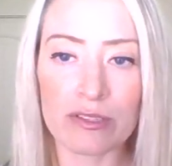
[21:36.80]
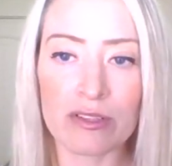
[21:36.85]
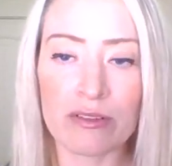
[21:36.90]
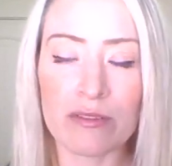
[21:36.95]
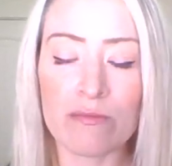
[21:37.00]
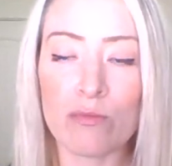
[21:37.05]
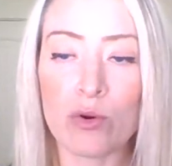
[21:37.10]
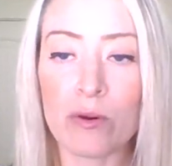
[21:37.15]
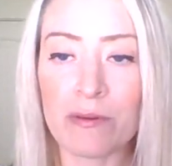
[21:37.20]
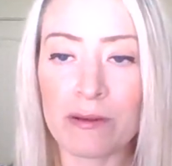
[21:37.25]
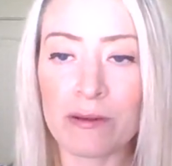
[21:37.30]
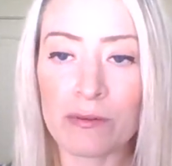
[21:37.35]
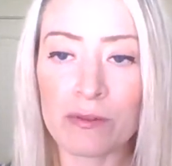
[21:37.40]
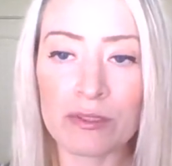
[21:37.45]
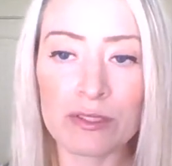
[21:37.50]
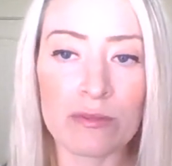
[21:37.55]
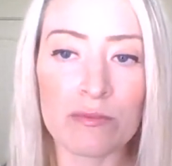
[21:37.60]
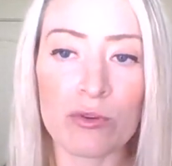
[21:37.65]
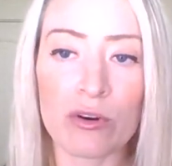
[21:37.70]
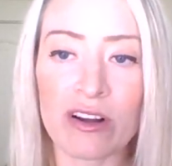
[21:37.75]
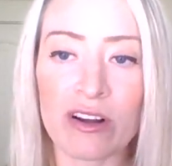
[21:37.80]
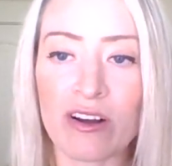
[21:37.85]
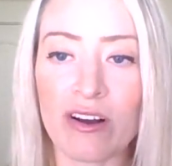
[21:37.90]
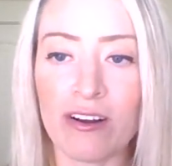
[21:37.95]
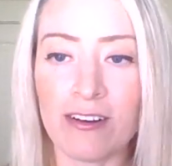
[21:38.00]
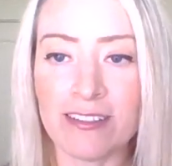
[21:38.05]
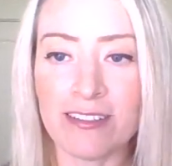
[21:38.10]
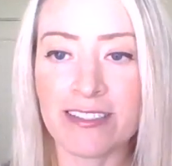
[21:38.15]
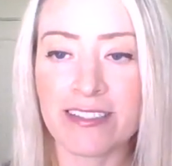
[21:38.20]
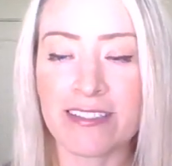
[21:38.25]
more people to more
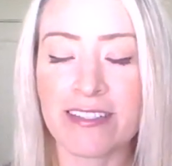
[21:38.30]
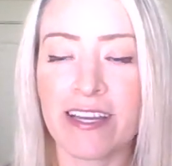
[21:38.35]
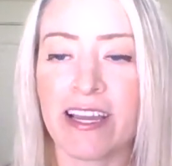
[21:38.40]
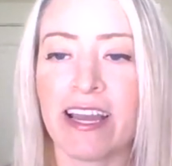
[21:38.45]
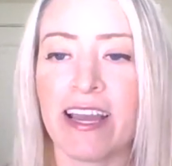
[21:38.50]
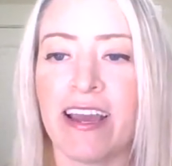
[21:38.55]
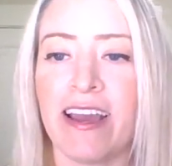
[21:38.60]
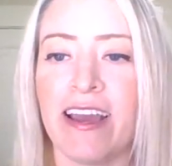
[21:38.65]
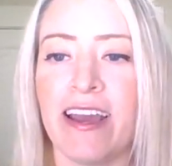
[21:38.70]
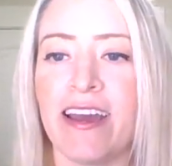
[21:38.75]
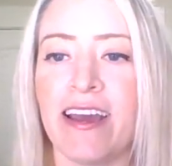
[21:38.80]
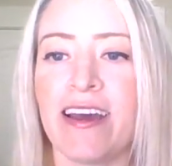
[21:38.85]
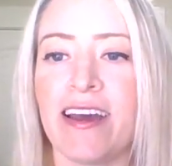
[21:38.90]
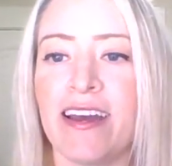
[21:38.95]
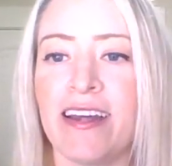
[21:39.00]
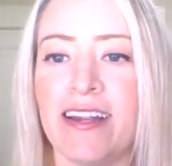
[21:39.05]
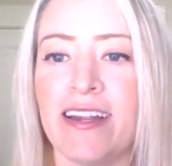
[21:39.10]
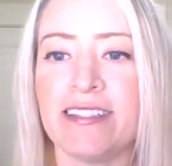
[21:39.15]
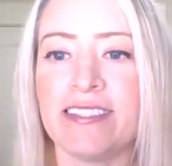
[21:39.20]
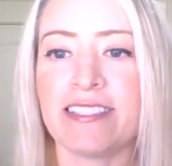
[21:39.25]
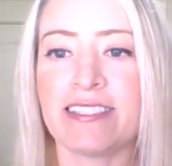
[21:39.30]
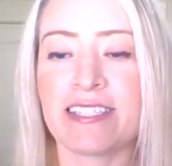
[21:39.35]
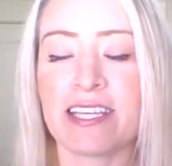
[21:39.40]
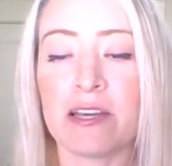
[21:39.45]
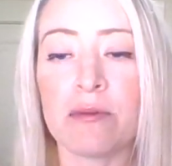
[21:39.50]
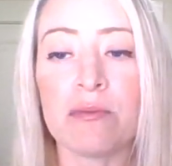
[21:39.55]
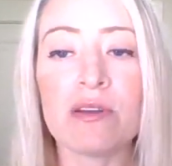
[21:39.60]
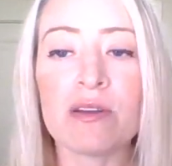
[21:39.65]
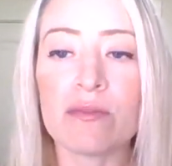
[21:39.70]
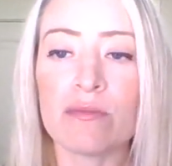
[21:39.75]
calls, and just
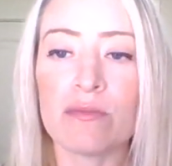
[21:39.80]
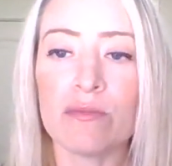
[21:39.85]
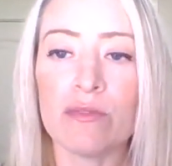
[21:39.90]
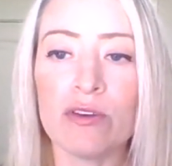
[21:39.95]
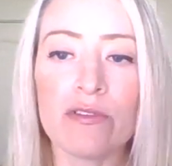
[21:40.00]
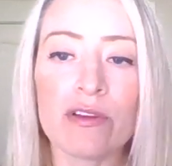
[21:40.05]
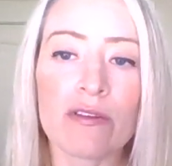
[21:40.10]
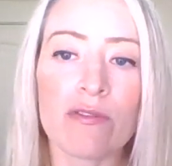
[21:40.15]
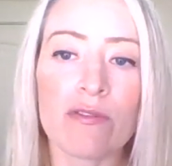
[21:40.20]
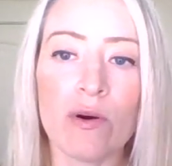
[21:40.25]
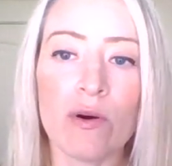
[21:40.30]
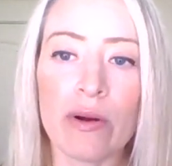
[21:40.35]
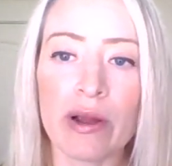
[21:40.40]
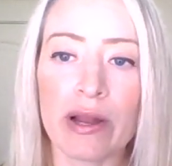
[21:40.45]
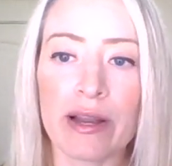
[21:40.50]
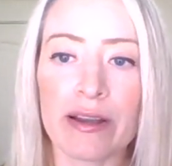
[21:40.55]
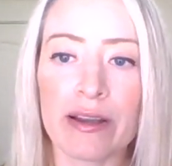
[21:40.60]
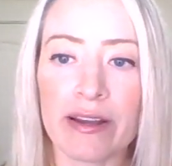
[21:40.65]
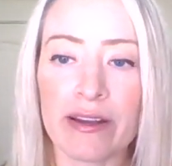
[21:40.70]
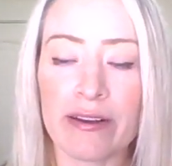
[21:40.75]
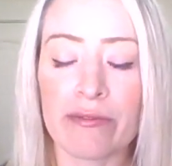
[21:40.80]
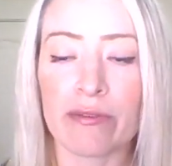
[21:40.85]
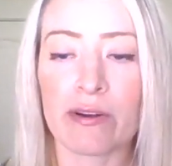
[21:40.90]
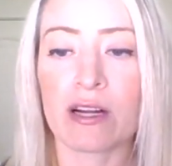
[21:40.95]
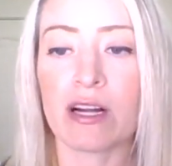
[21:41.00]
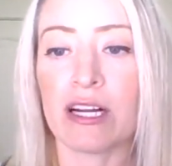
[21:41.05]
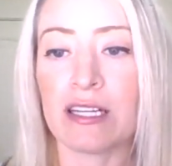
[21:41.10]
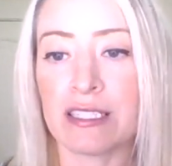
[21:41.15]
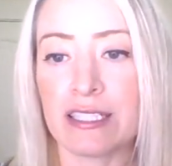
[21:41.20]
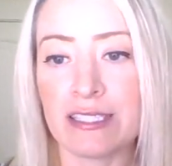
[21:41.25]
moving forward
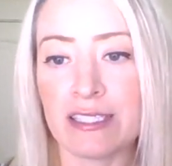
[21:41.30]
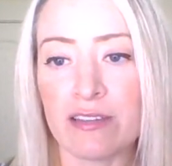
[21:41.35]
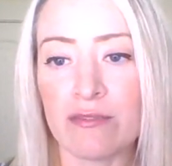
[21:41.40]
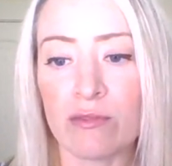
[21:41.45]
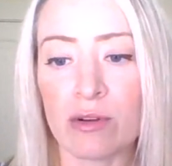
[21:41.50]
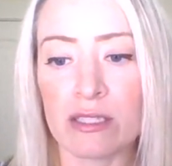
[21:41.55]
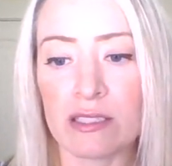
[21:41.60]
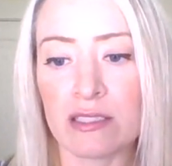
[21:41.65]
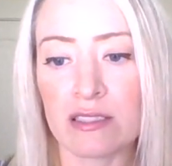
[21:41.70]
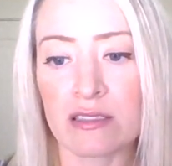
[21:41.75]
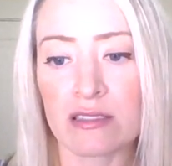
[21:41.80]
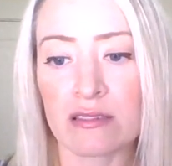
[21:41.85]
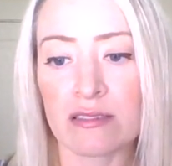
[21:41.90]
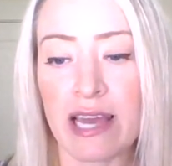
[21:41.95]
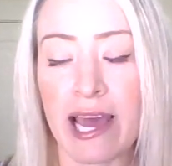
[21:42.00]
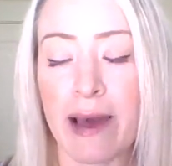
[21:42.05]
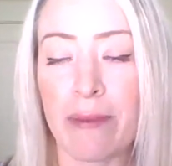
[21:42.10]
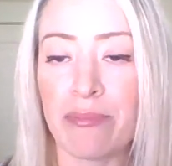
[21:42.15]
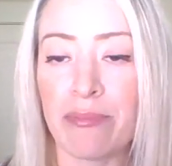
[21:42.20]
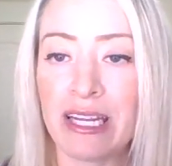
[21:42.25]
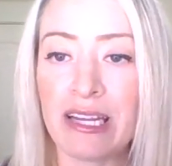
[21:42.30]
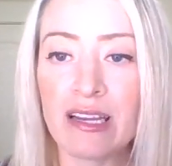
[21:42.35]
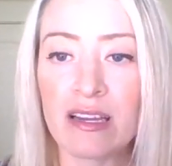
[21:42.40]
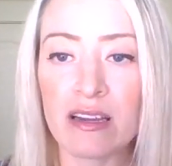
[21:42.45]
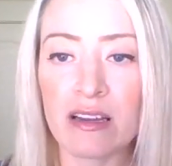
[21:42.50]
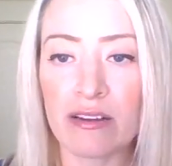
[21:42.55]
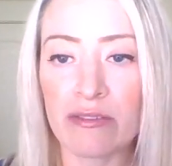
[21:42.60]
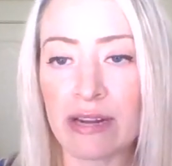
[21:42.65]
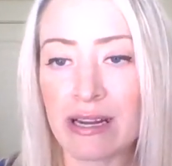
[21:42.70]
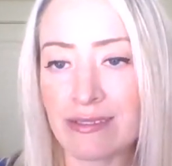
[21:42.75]
regardless of what's happening
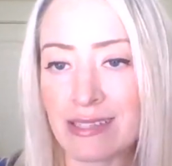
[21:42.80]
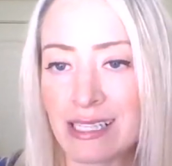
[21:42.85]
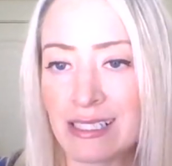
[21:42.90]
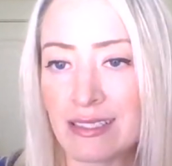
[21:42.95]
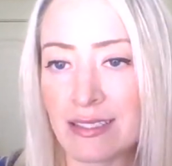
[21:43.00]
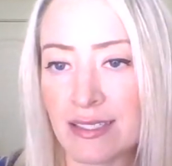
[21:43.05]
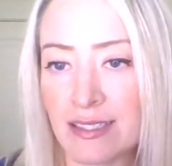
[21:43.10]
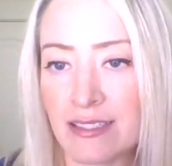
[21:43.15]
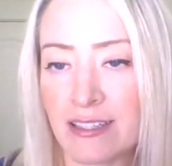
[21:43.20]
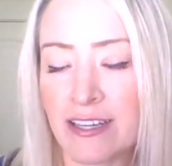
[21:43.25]
around us.